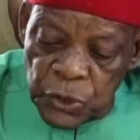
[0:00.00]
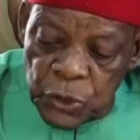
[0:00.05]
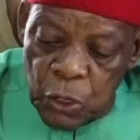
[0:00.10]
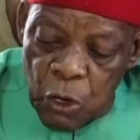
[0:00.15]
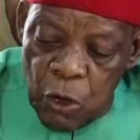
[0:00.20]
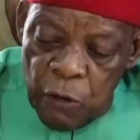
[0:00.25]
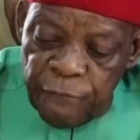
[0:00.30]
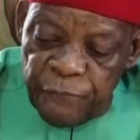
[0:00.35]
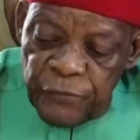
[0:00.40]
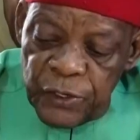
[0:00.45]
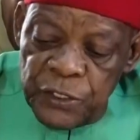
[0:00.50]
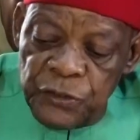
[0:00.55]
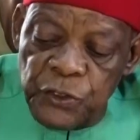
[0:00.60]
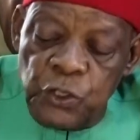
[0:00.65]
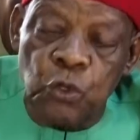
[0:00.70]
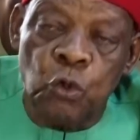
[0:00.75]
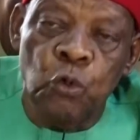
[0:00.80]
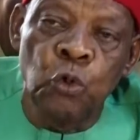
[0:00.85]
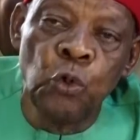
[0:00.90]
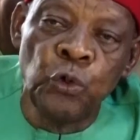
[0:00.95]
excluding
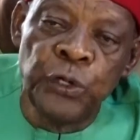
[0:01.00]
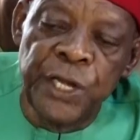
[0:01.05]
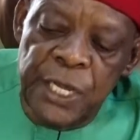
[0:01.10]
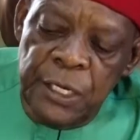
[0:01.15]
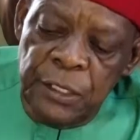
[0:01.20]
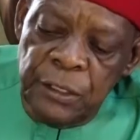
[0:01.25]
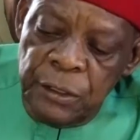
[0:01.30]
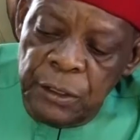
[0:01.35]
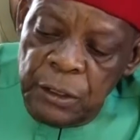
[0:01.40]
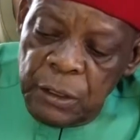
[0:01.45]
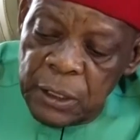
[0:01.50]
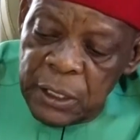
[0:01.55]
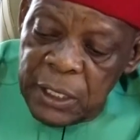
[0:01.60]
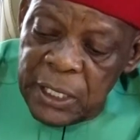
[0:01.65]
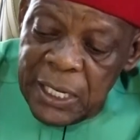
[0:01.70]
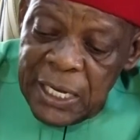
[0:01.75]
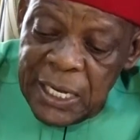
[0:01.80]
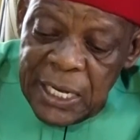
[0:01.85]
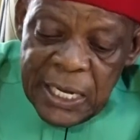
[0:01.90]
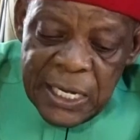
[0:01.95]
the
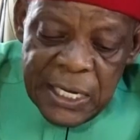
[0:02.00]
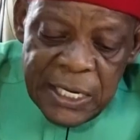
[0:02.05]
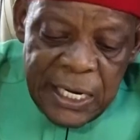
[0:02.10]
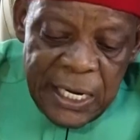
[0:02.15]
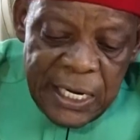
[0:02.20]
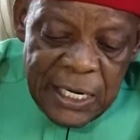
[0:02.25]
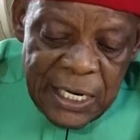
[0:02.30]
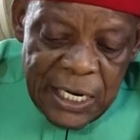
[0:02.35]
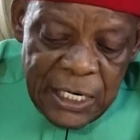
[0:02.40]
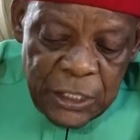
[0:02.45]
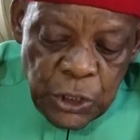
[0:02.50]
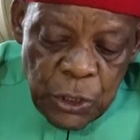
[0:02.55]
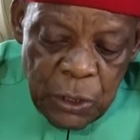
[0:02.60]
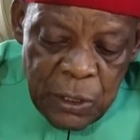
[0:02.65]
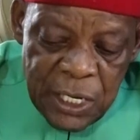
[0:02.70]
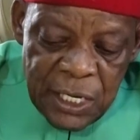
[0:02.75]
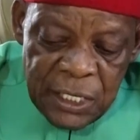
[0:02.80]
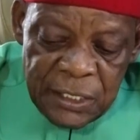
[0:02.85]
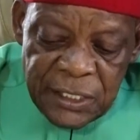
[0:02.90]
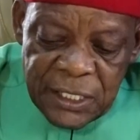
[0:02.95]
NSSEC from
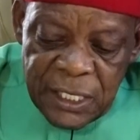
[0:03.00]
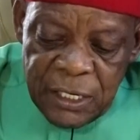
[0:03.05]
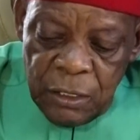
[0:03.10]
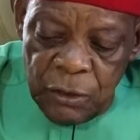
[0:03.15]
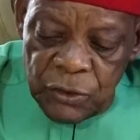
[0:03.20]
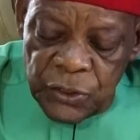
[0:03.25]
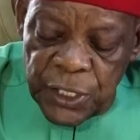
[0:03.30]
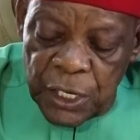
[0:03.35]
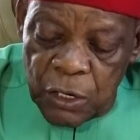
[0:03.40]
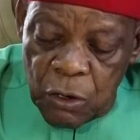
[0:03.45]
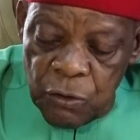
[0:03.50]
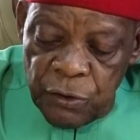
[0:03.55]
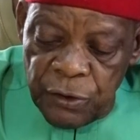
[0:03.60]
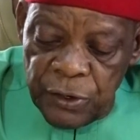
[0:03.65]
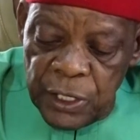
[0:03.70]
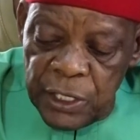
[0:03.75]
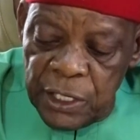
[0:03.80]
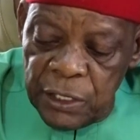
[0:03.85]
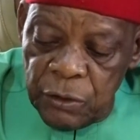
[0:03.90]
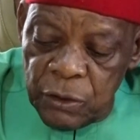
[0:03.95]
federal funding,
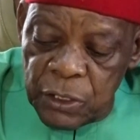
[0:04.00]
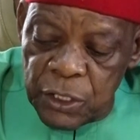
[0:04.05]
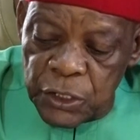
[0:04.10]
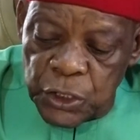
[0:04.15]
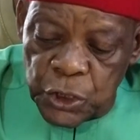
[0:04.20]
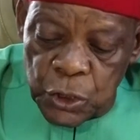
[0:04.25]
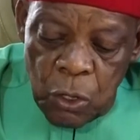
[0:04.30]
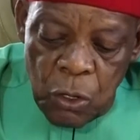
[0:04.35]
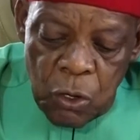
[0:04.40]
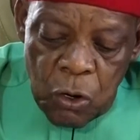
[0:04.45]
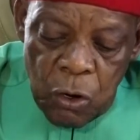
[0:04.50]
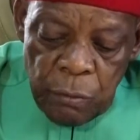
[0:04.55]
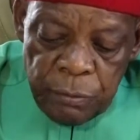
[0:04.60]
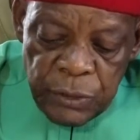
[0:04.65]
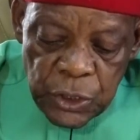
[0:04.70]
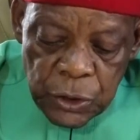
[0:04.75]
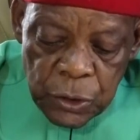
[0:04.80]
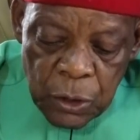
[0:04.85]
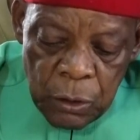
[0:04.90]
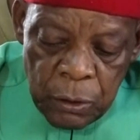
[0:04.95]
urging
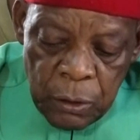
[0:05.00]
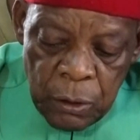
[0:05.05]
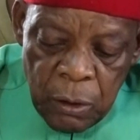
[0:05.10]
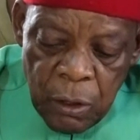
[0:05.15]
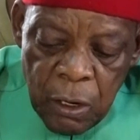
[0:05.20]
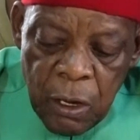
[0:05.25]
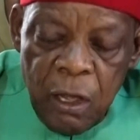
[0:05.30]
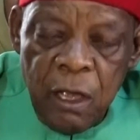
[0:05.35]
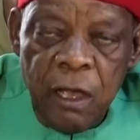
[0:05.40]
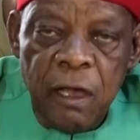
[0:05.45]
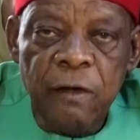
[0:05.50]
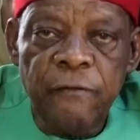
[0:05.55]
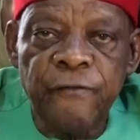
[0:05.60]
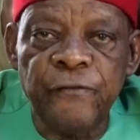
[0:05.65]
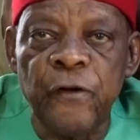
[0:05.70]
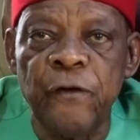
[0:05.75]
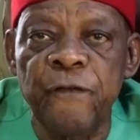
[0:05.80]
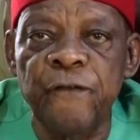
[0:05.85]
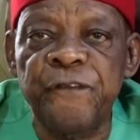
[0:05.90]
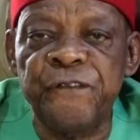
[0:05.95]
policymakers
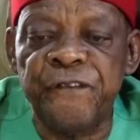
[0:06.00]
to